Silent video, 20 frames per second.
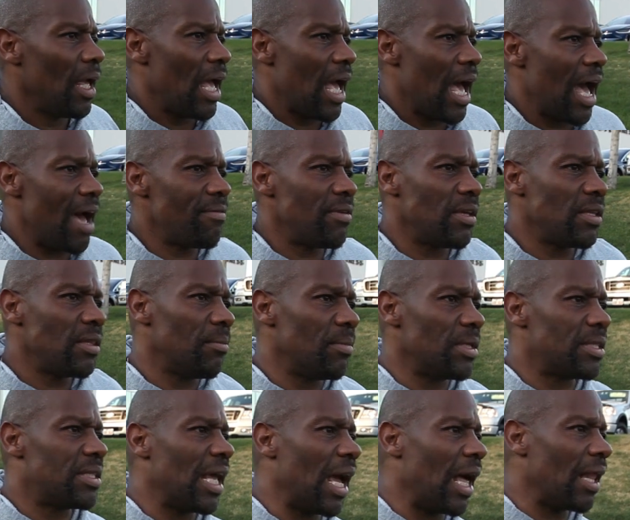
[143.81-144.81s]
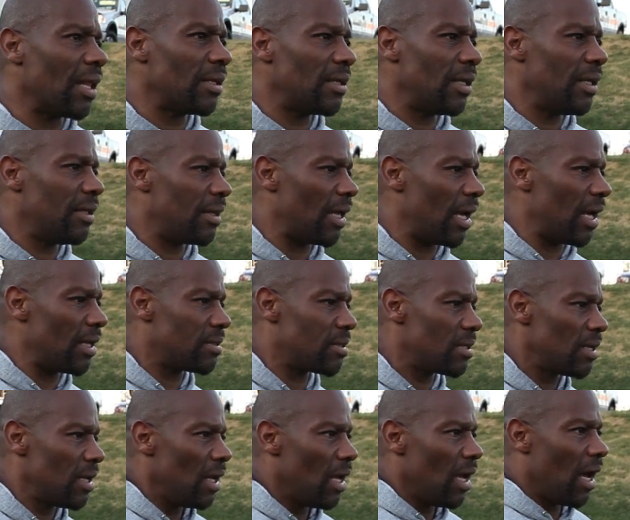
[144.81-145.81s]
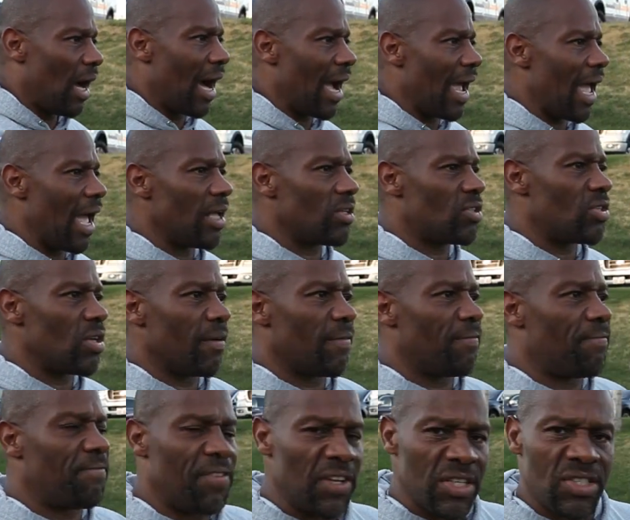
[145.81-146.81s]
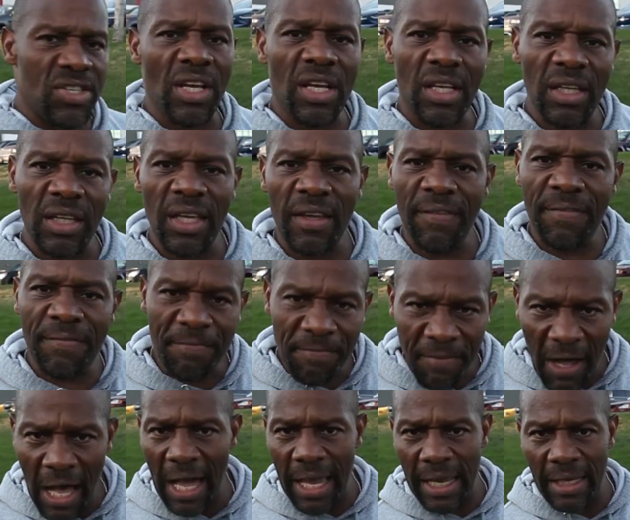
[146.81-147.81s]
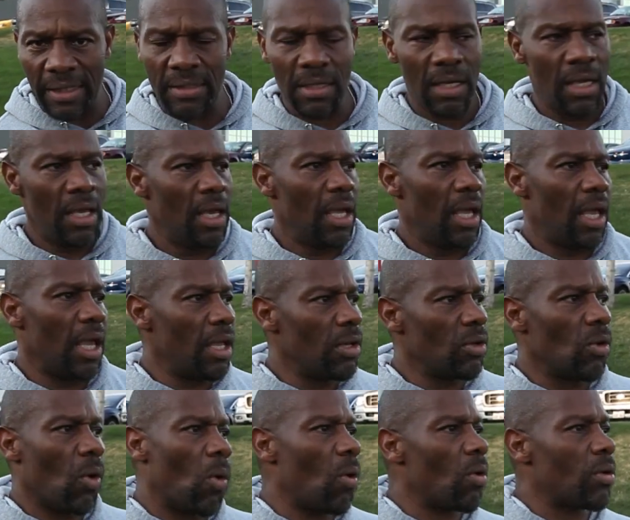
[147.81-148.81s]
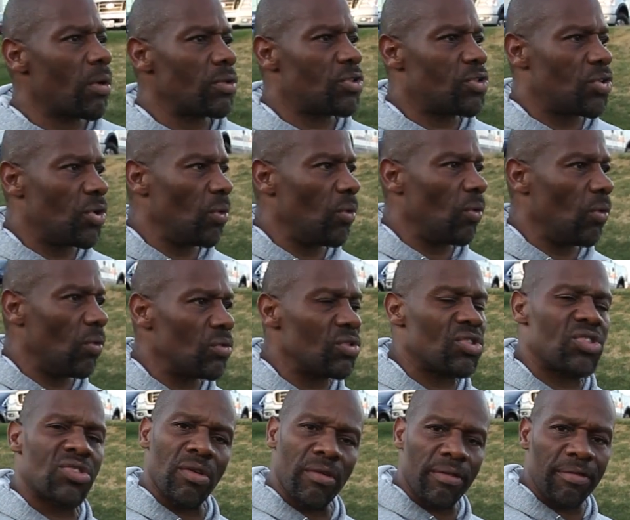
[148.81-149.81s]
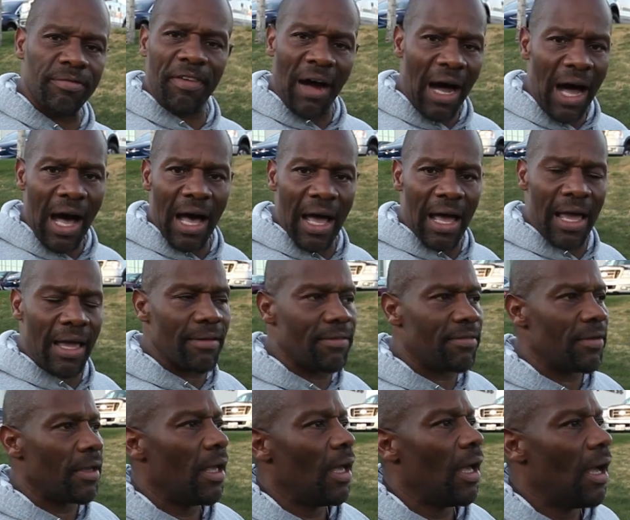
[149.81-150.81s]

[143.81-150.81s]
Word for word: having the mentality that I had to physically fight in order to survive,